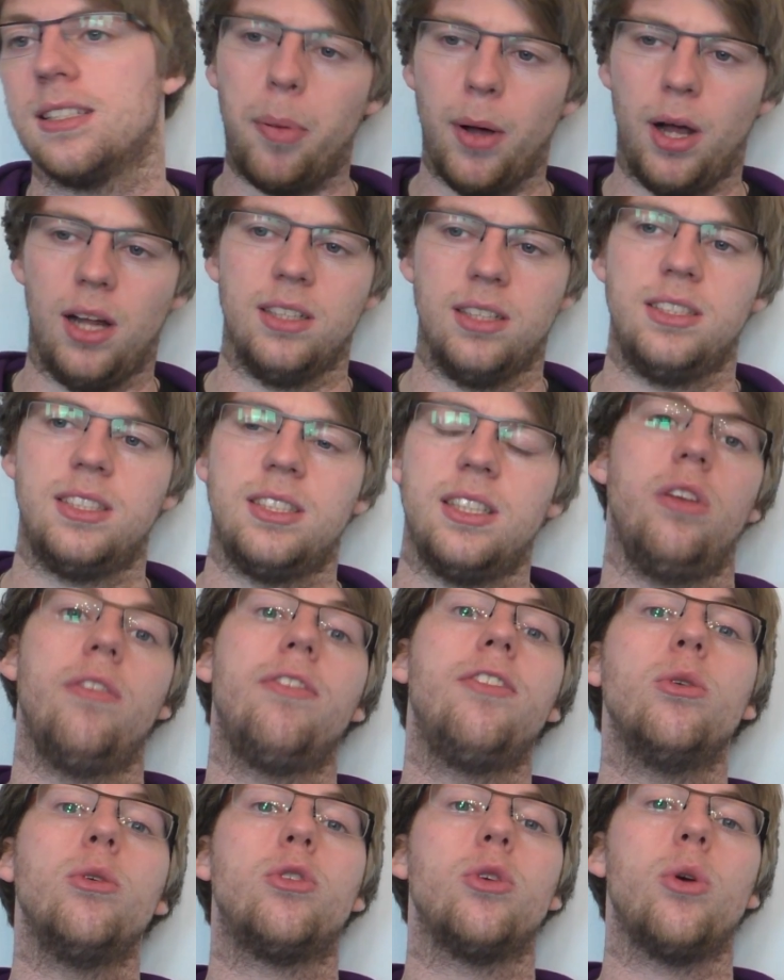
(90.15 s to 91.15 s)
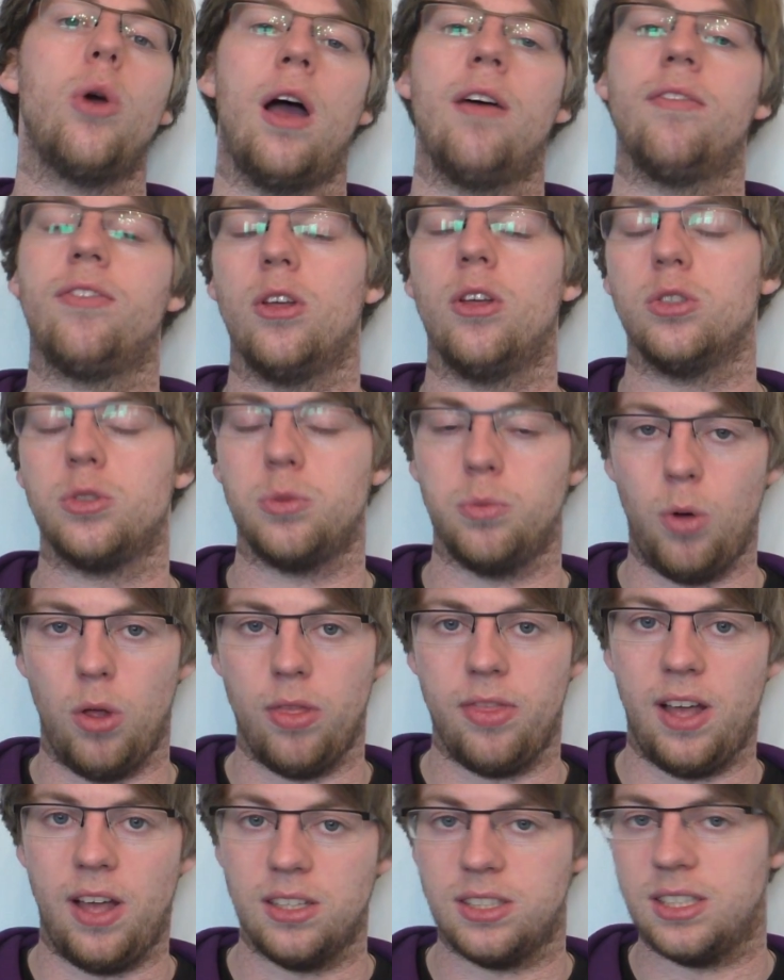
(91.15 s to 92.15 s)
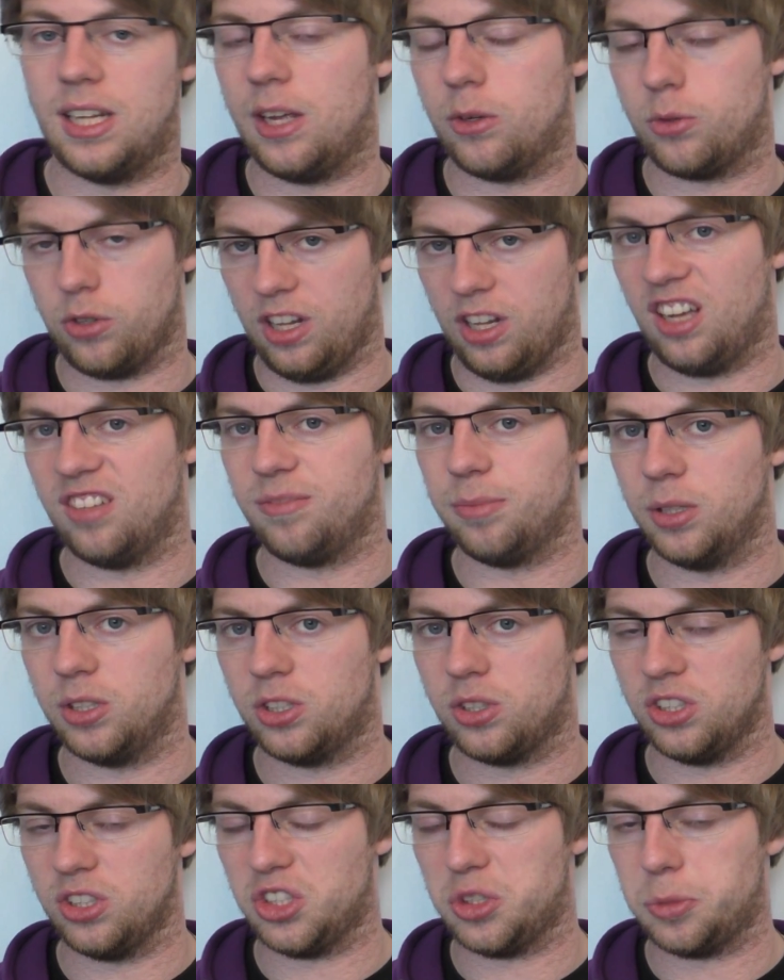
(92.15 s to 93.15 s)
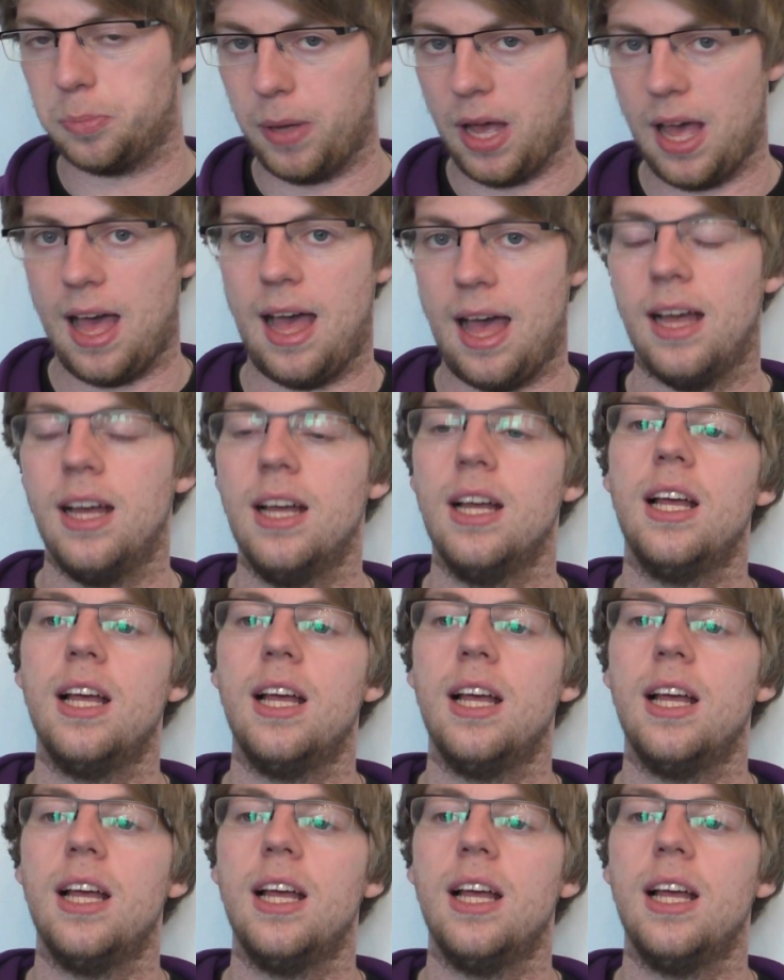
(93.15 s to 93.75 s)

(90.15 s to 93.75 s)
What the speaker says: But if you do have those 1,800 life points to spare,